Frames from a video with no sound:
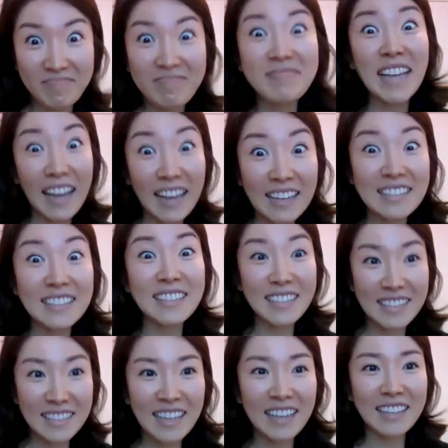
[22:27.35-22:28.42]

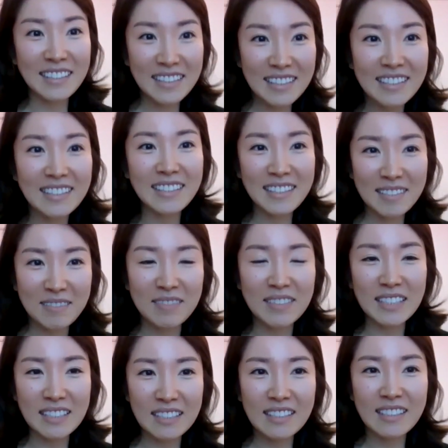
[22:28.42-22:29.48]
Yes, yes,
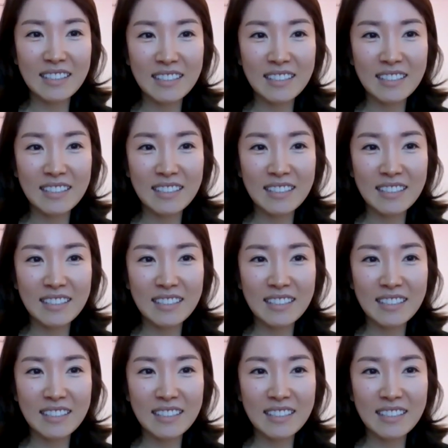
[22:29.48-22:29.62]
right.